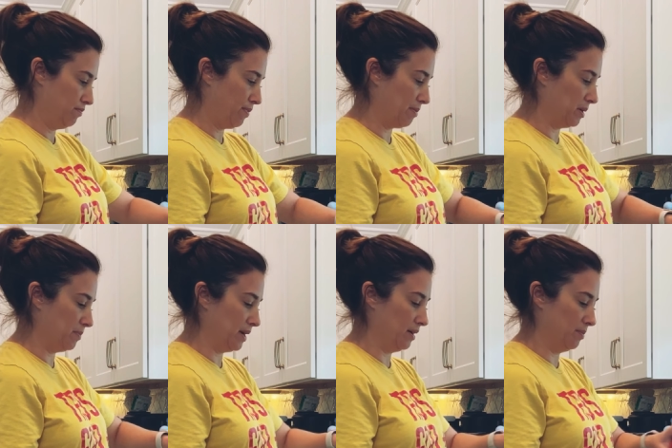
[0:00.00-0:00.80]
probably
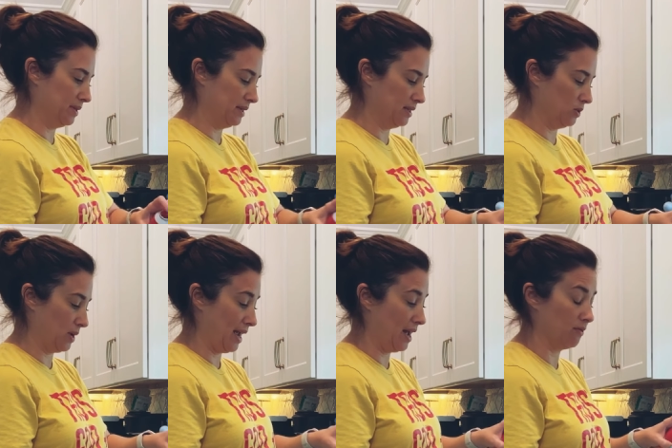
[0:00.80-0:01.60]
better, but this is
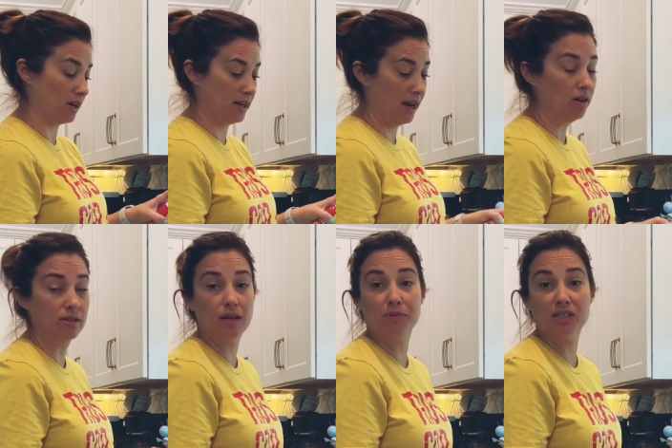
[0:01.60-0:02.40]
what I have right
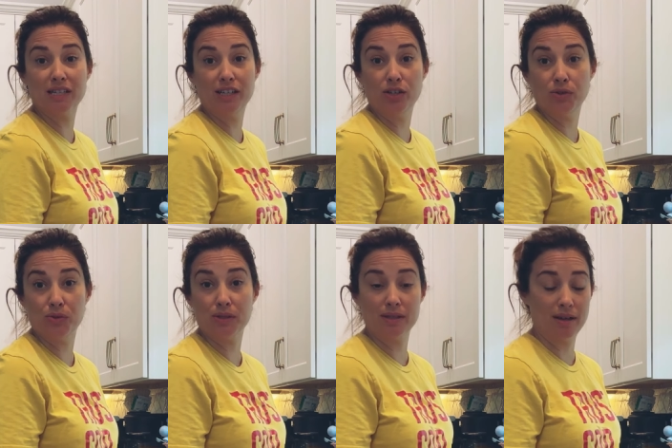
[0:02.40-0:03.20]
now. So I'm just gonna use
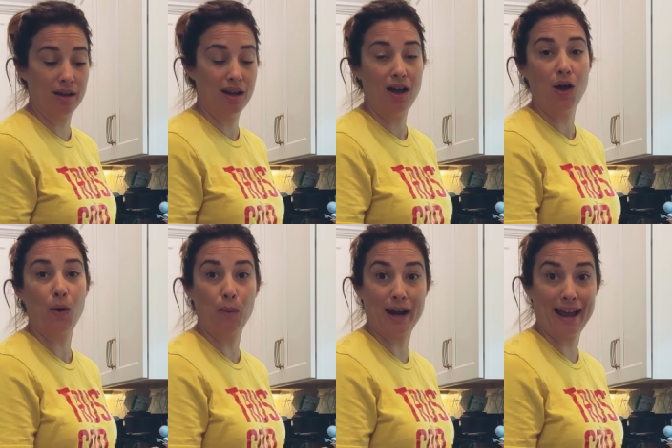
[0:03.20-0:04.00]

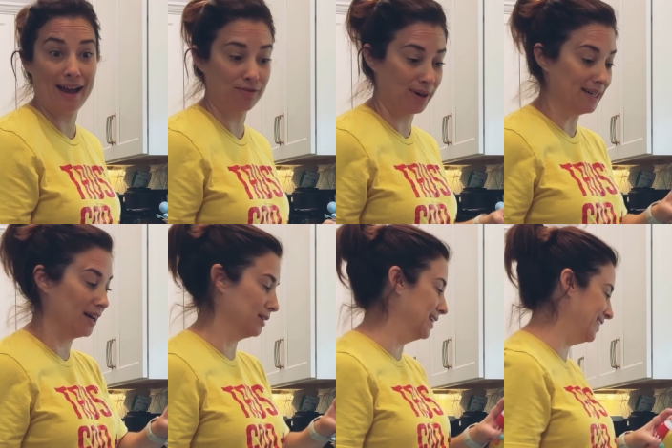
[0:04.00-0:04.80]
what I have right now.